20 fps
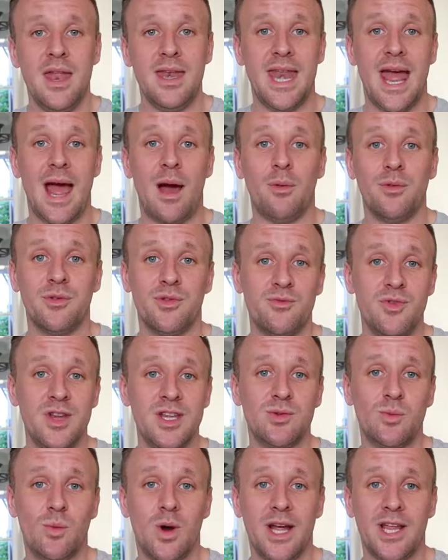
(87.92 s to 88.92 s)
Now, the
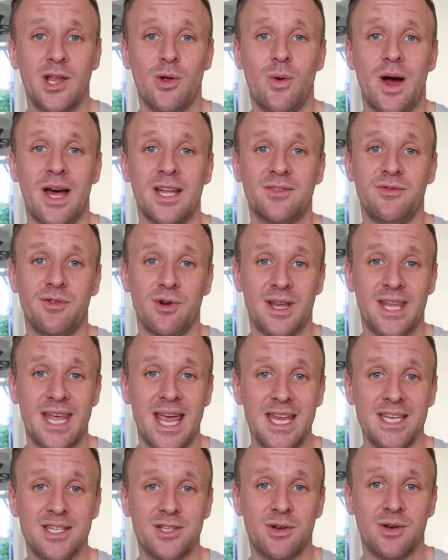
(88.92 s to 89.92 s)
reason why you ask for a
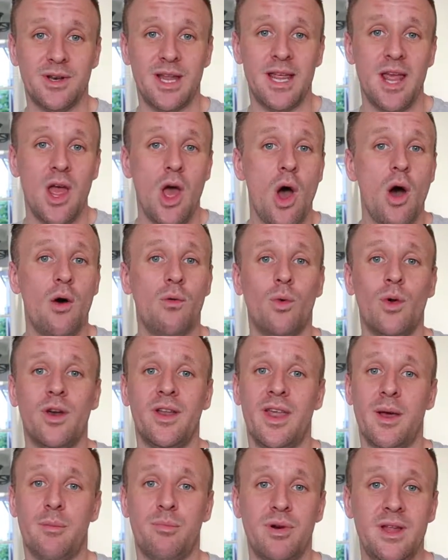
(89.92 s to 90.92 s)
case study of one
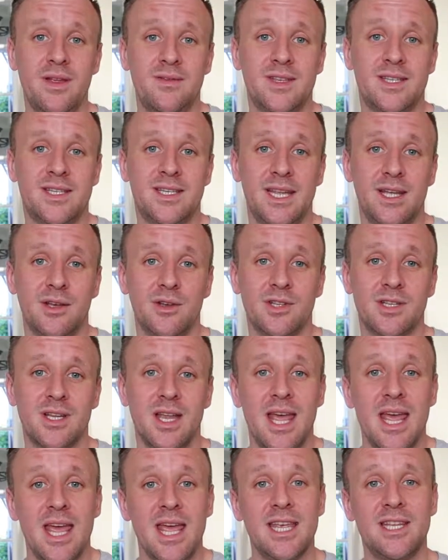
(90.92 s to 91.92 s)
of their previous deals
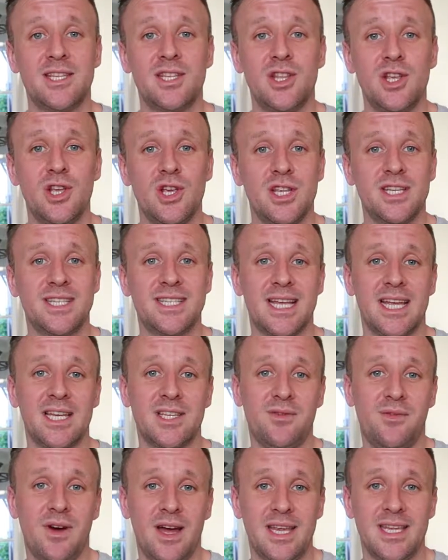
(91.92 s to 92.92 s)
is so that you can
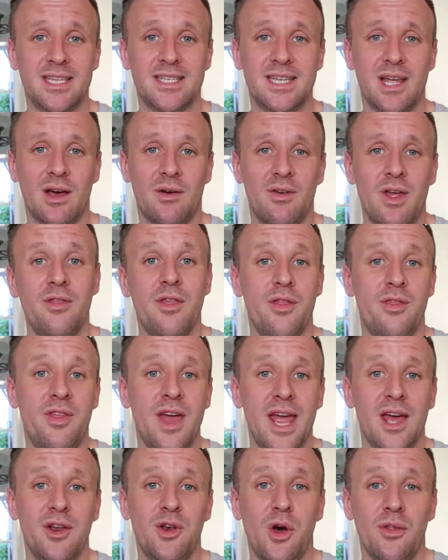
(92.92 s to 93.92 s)
satisfy yourself that
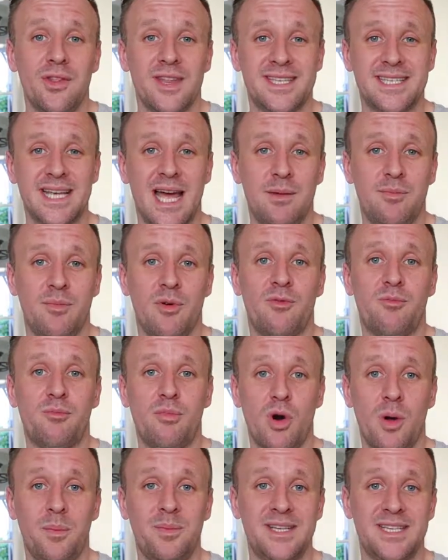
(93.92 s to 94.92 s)
they are not the type of
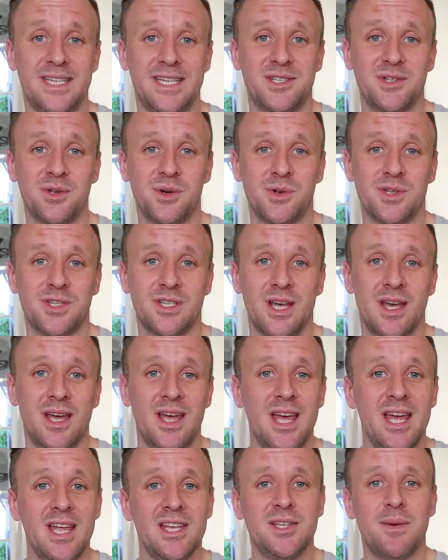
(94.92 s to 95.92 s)
property sourcer
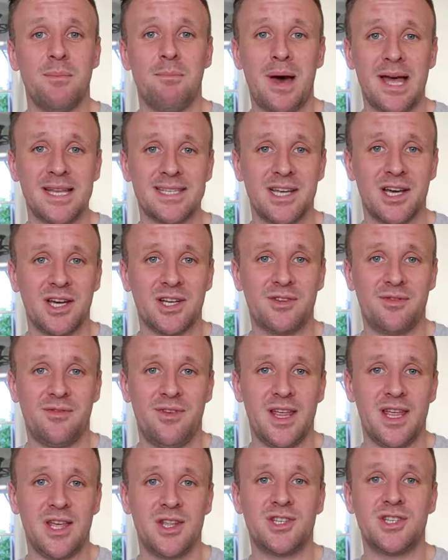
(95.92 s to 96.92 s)
to massage
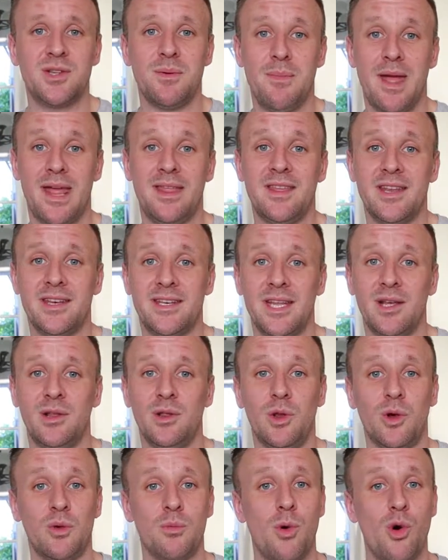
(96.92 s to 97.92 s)
figures to make the deal
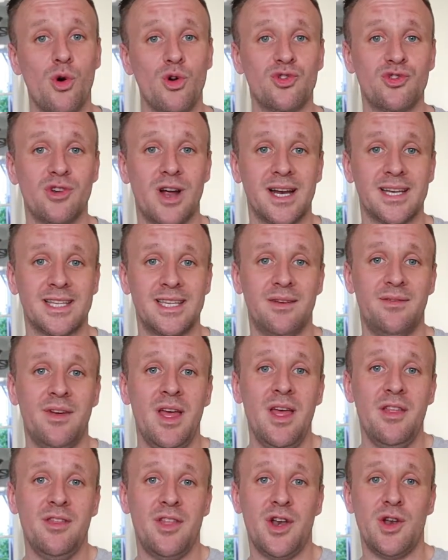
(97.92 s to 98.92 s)
look more attractive
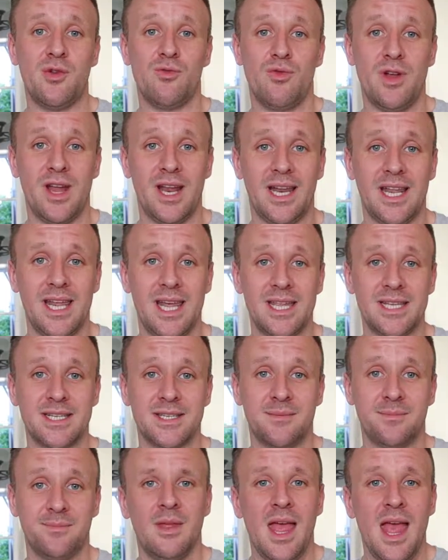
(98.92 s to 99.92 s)
than it really
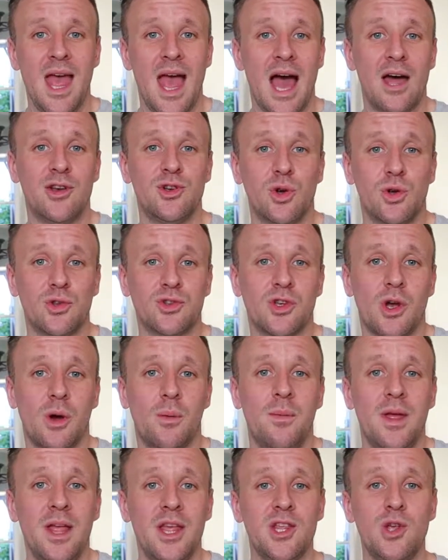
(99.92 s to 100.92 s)
is. And
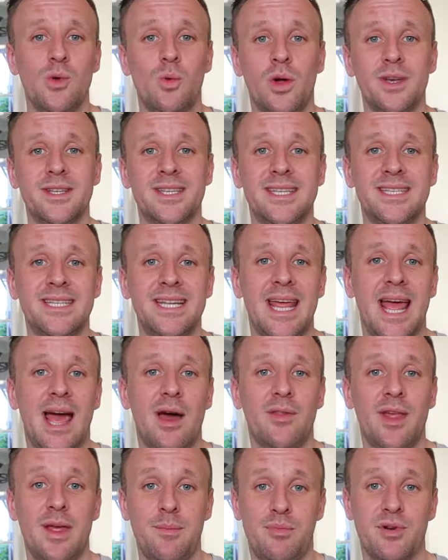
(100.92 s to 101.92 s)
also, you want to see
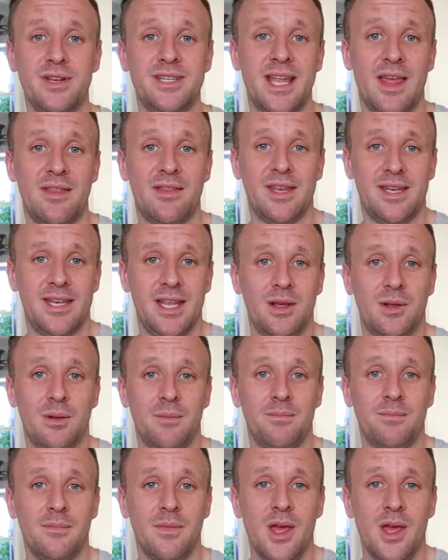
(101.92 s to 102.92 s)
how they present the
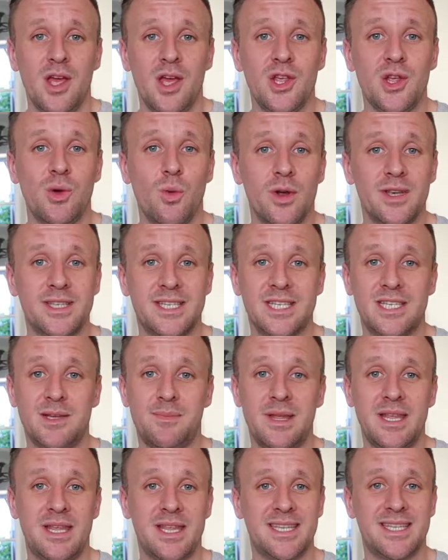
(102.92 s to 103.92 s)
deal. You want it
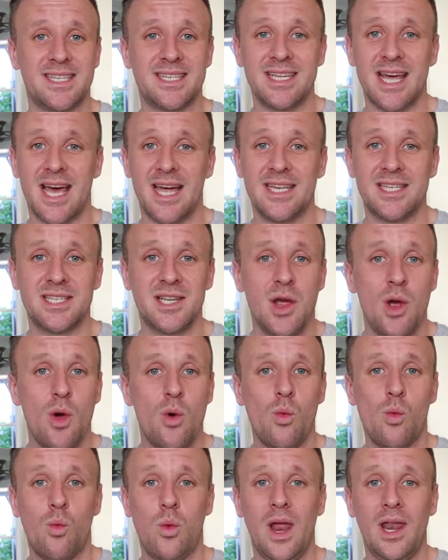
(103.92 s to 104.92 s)
to be concise,
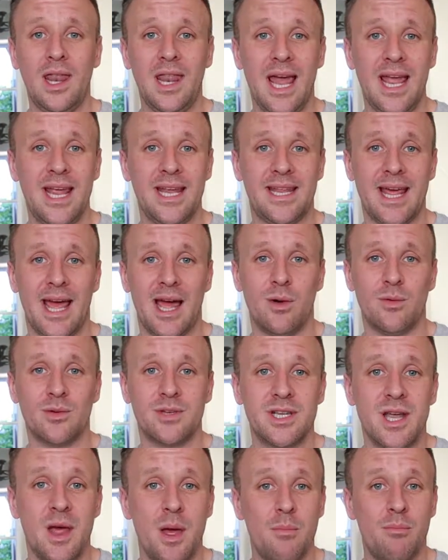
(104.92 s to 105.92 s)
well laid
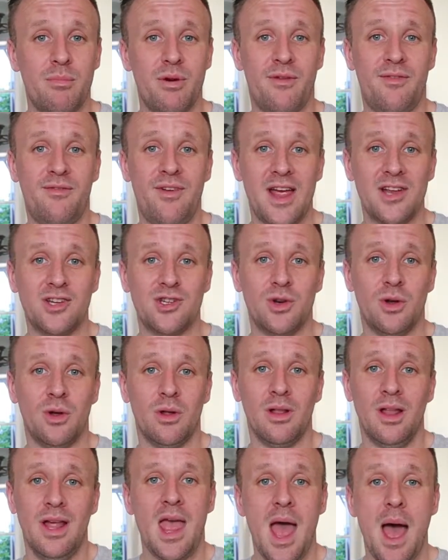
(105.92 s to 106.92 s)
out,
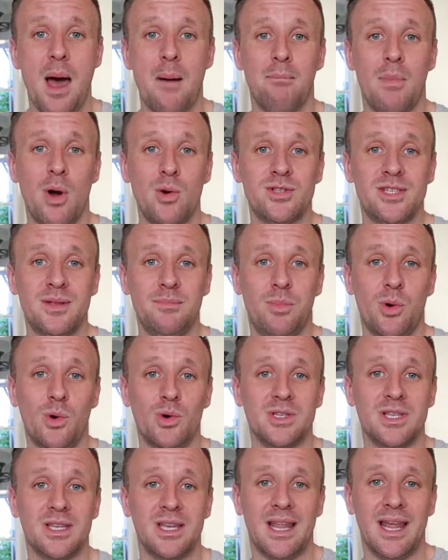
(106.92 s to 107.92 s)
professional, and most
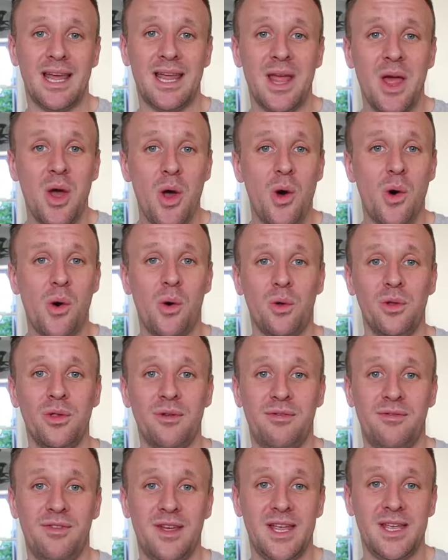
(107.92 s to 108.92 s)
importantly, all
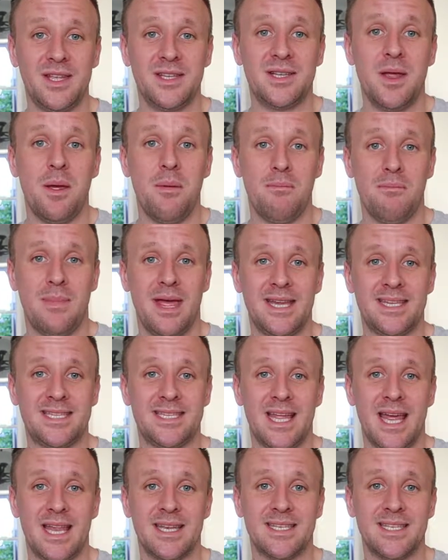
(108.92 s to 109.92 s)
the figures make
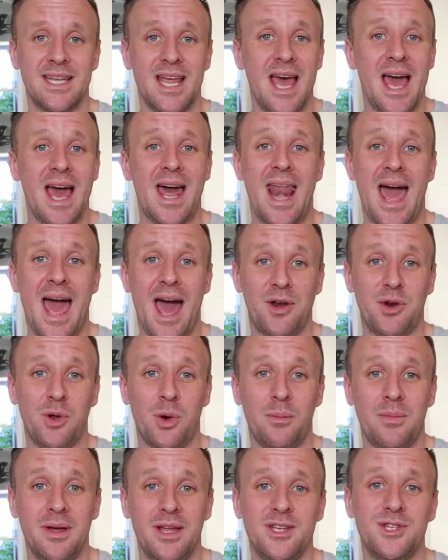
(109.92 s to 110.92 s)
sense and add
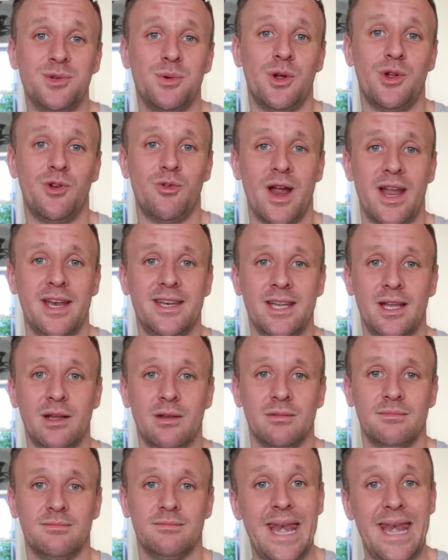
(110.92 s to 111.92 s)
up to a great
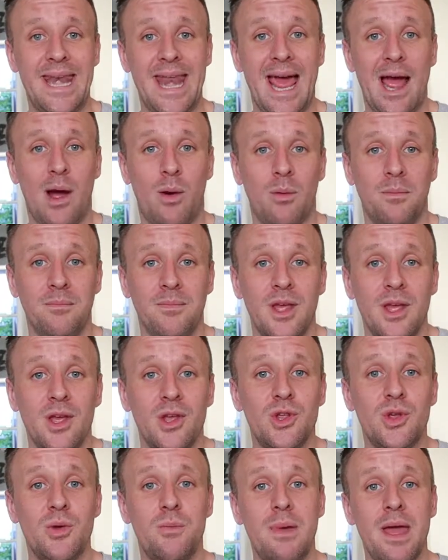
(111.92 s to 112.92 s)
deal. Now,
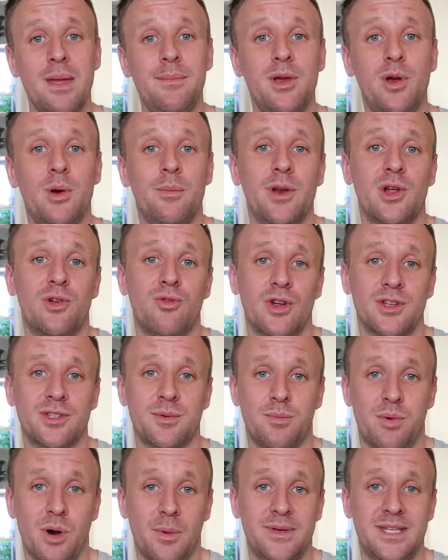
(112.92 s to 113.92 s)
you may be coming across
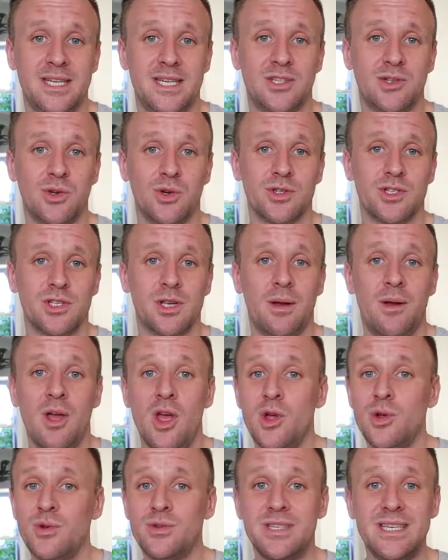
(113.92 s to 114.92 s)
a property sourcer
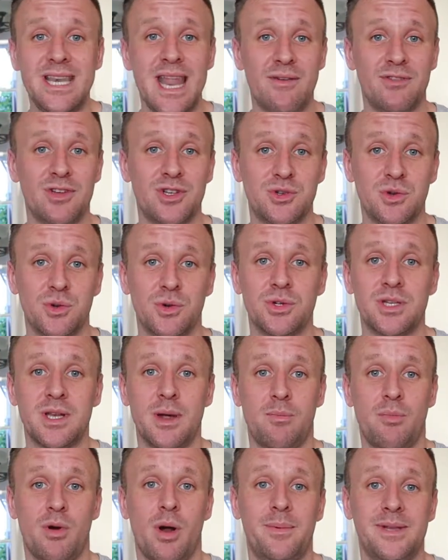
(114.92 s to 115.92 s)
who's never sourced
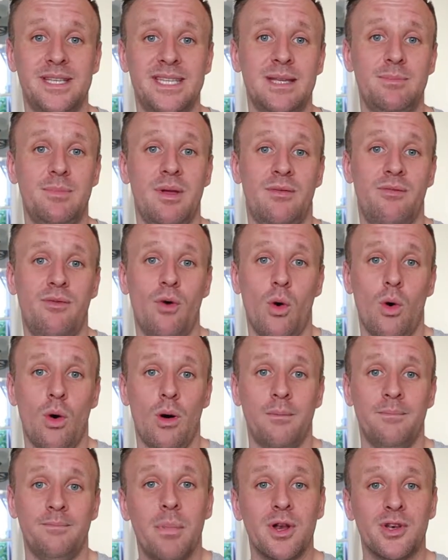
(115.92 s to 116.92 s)
a property
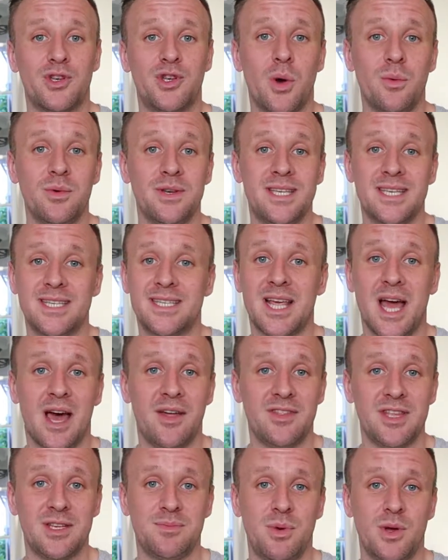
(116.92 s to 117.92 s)
before, but don't
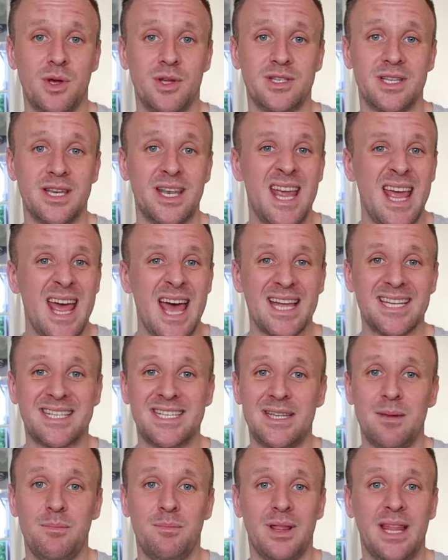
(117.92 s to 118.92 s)
discard this person as
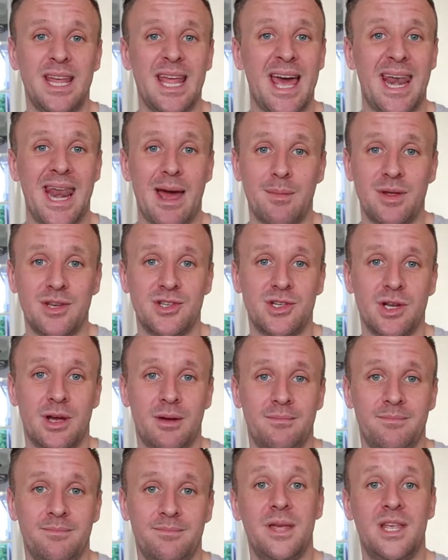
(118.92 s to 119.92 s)
simply an amateur,
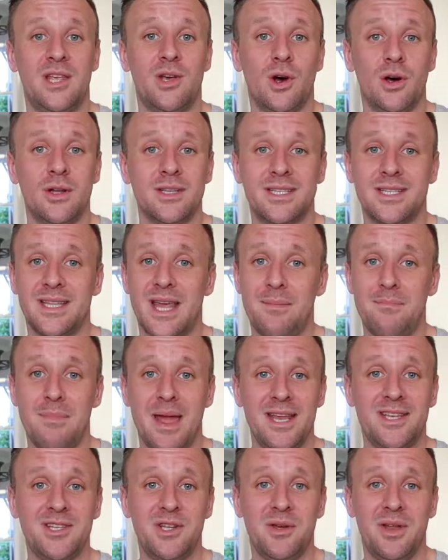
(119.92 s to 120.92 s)
because they
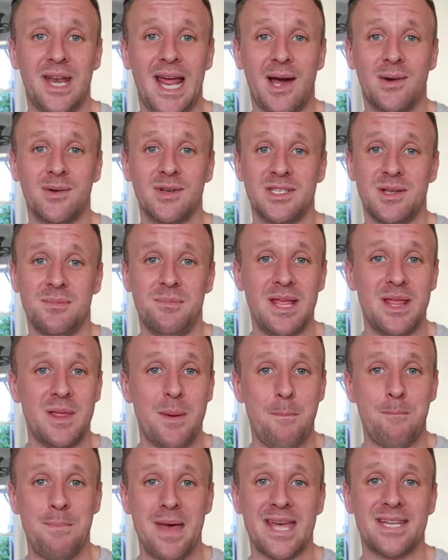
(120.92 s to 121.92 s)
may turn out to be
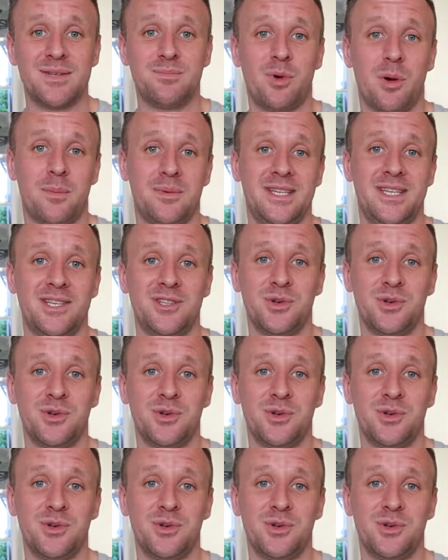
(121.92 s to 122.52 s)
the best property